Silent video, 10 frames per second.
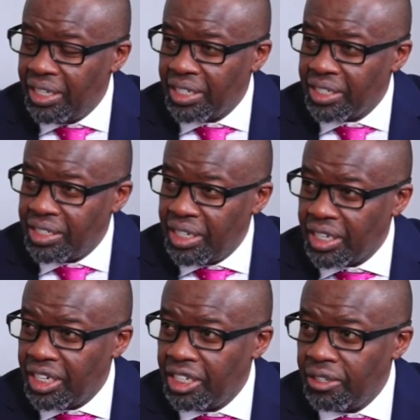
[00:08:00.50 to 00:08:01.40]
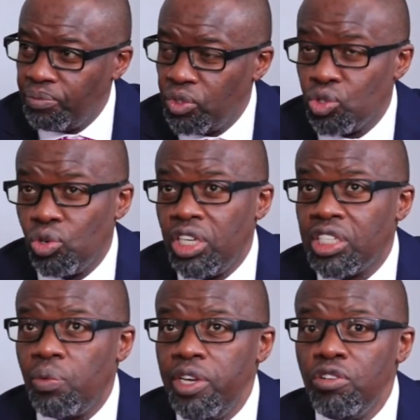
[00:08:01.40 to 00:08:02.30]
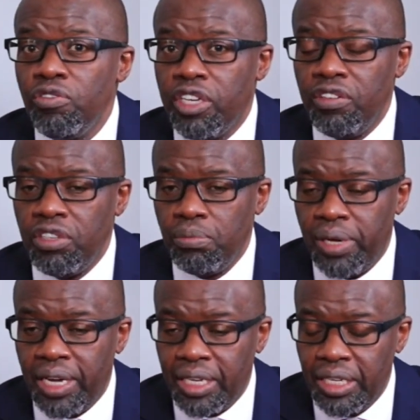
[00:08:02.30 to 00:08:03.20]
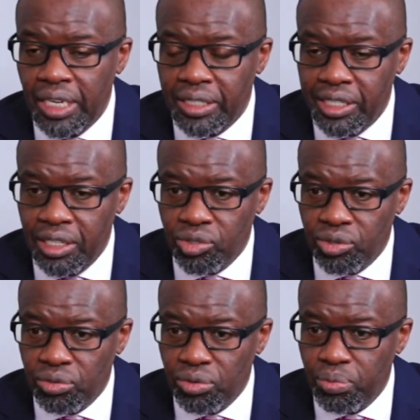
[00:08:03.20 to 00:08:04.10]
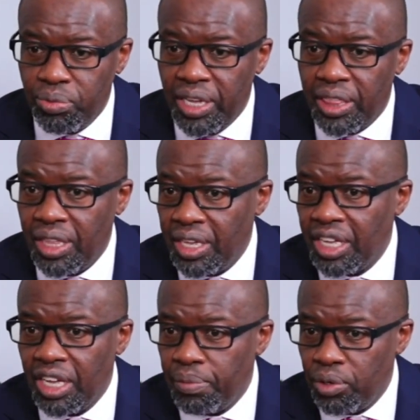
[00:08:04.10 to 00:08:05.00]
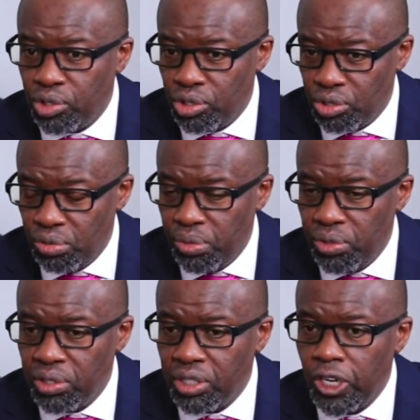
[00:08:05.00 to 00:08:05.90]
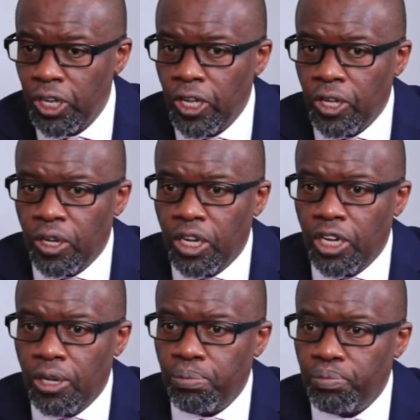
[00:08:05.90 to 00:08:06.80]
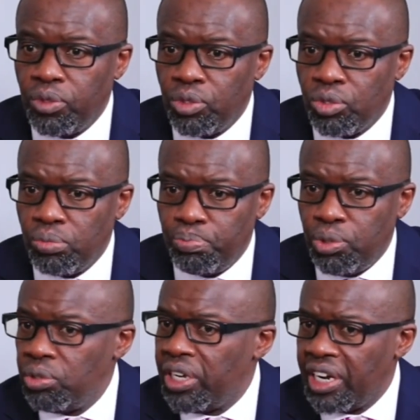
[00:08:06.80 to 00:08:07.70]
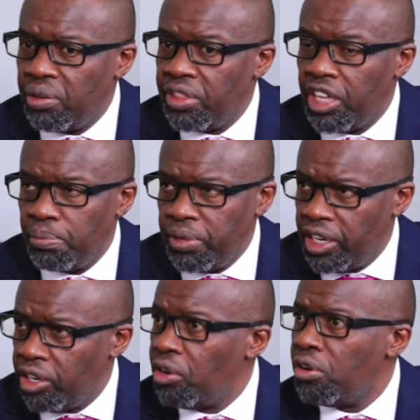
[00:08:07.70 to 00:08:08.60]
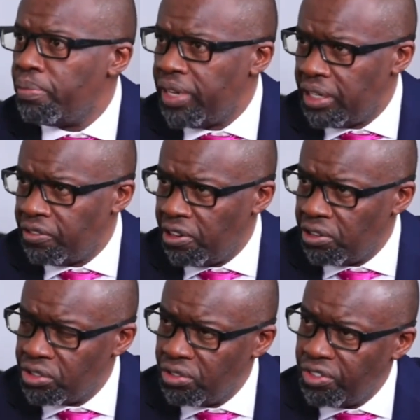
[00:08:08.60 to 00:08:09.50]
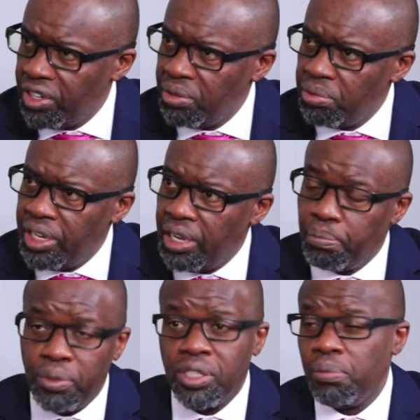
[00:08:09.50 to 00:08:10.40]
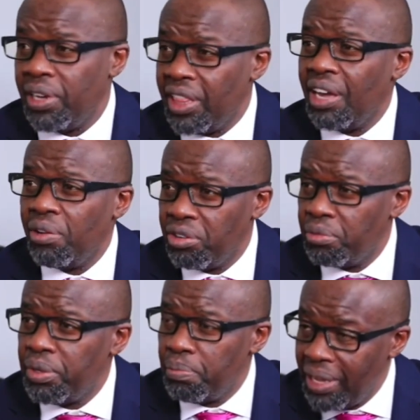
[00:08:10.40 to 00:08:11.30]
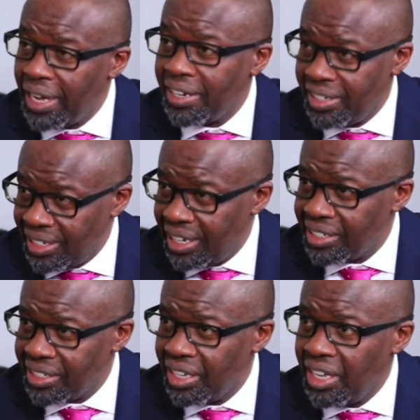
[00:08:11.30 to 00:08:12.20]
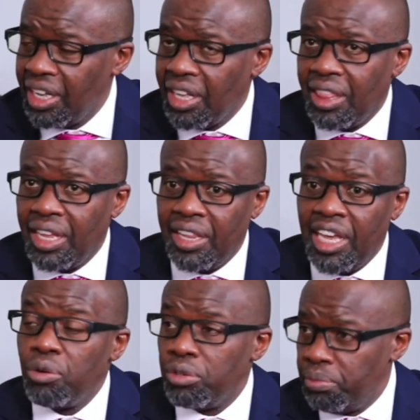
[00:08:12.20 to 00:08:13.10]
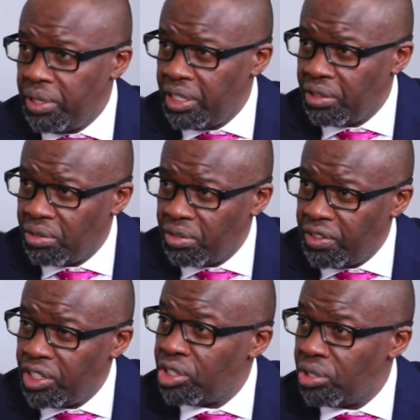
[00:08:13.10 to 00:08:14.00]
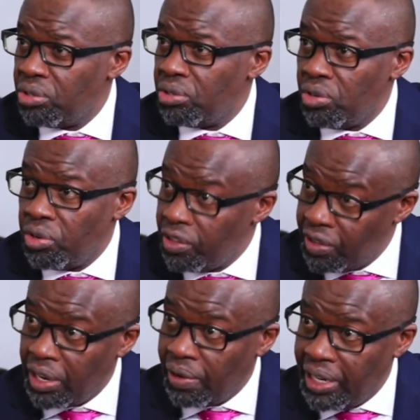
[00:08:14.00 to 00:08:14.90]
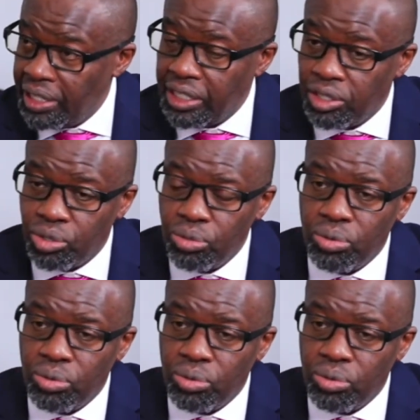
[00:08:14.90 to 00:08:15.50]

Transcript: in the exchequer. So as a way of giving back here at Liaison Group, we are thinking about social bond built around the endowment philosophy, where possibly there will not be bigger returns than there would be in conventional or even our latest